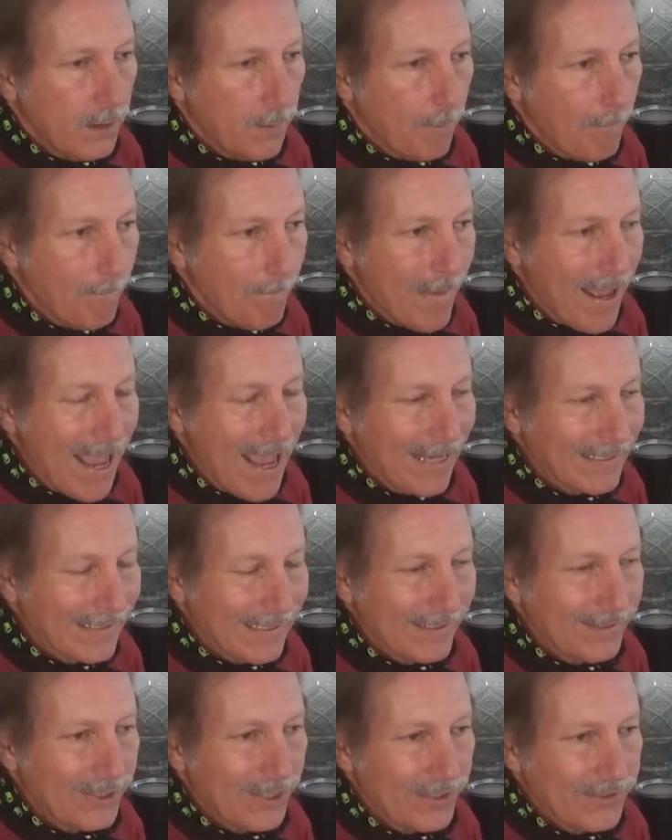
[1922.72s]

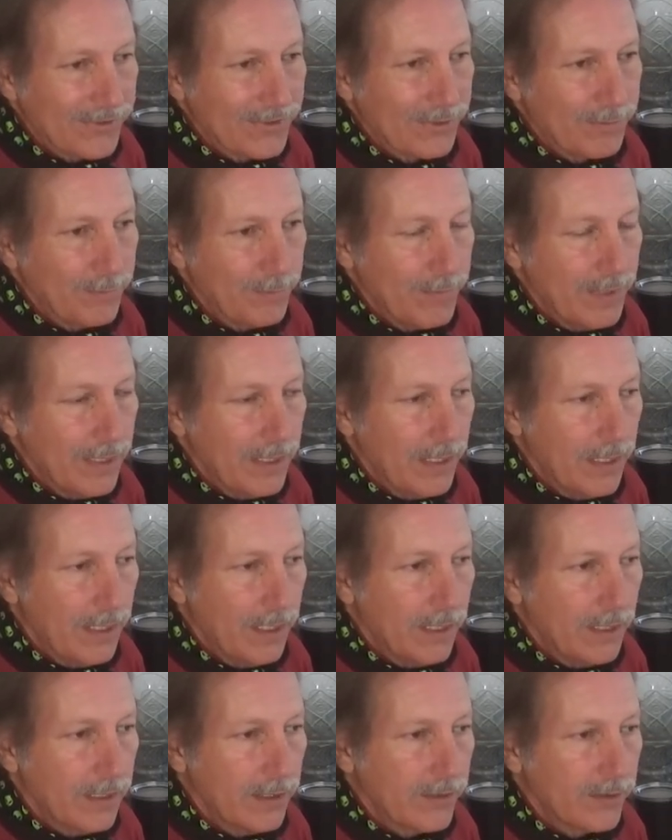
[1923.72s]
Magnetism
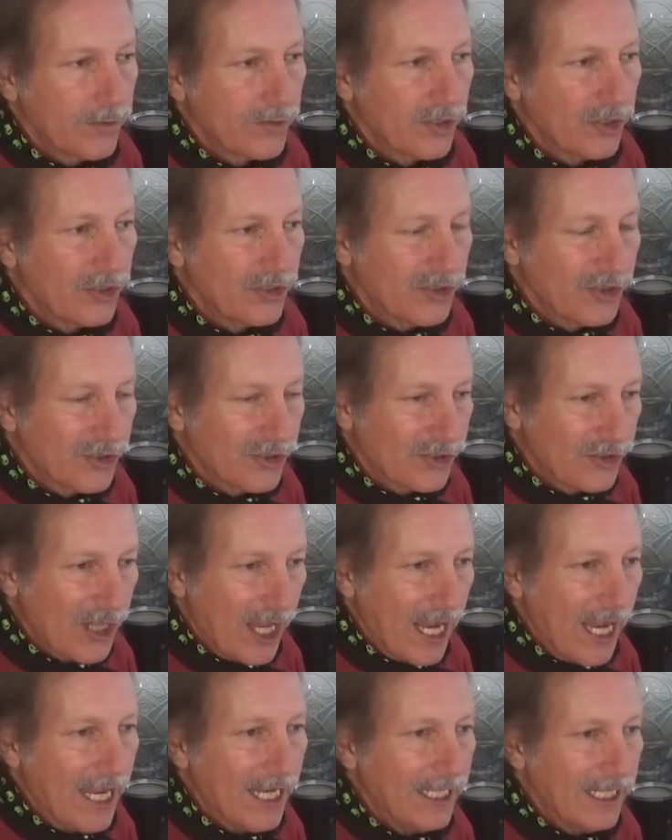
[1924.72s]
is
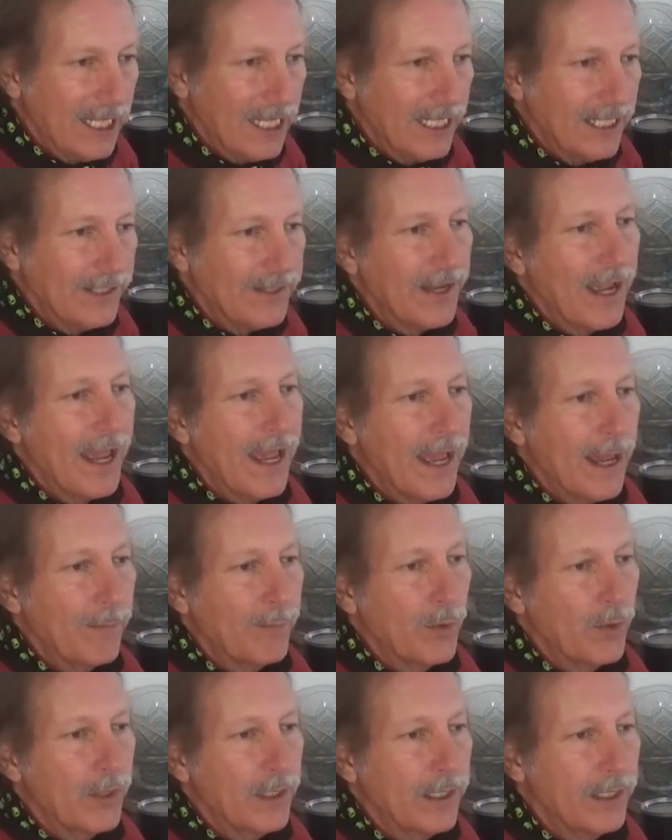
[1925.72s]
standing
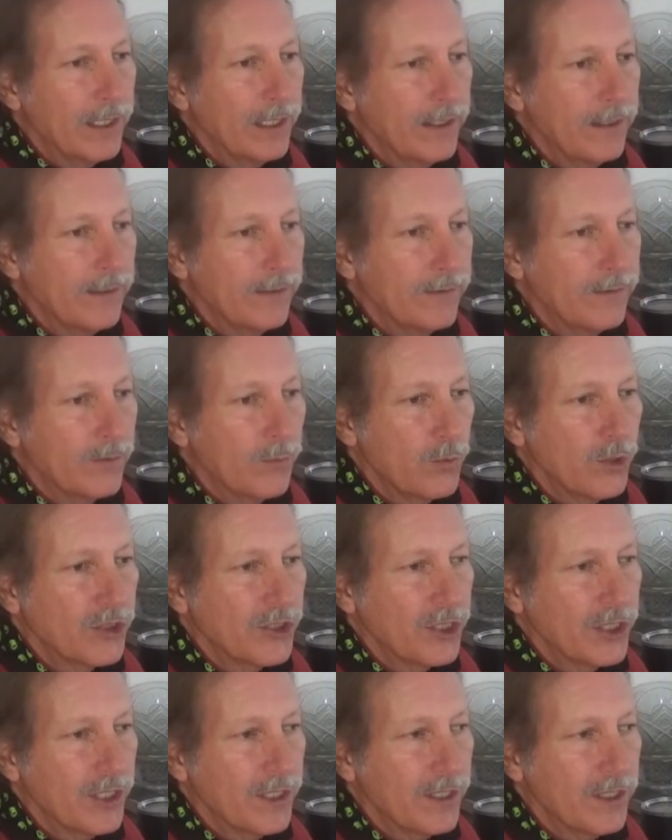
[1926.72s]
time waves,
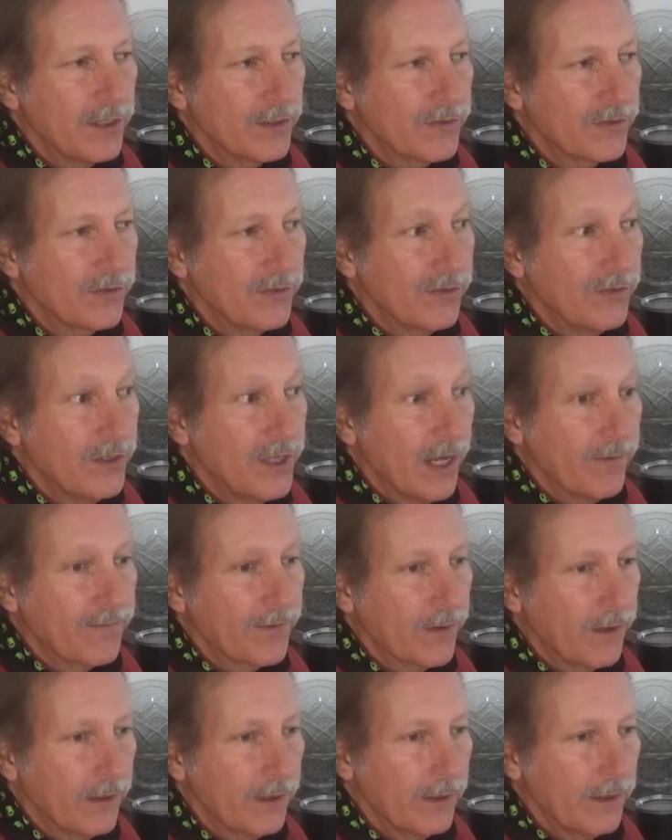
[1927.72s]
which is
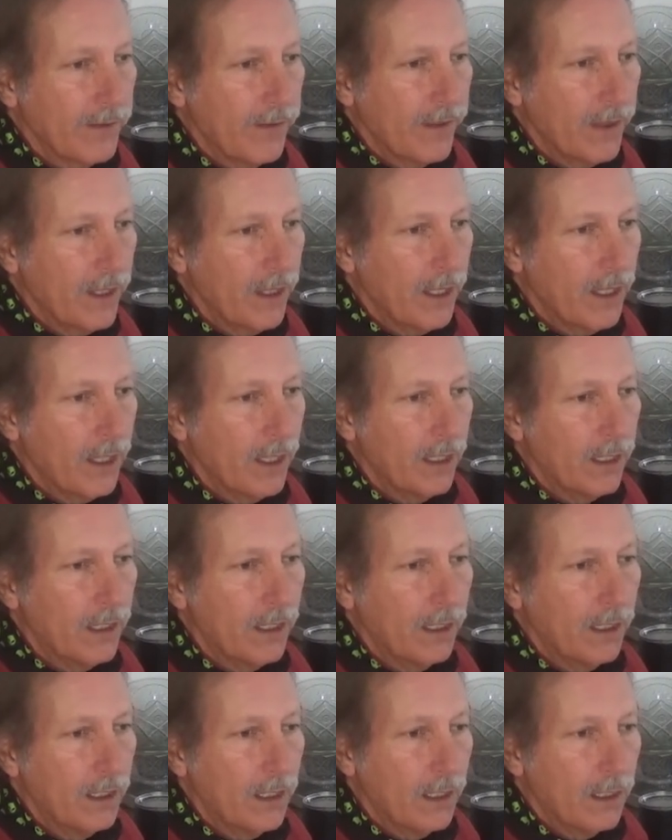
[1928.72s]
different
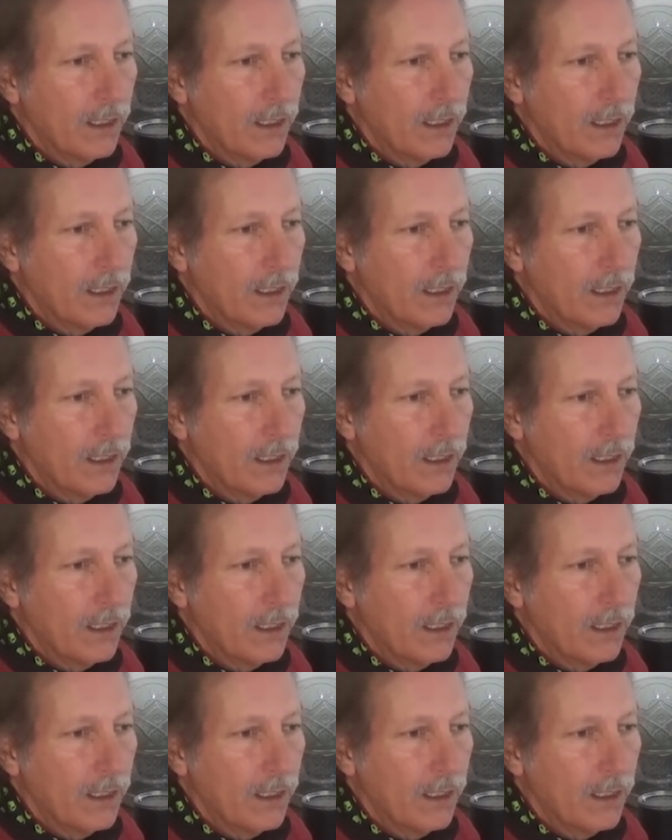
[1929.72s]
than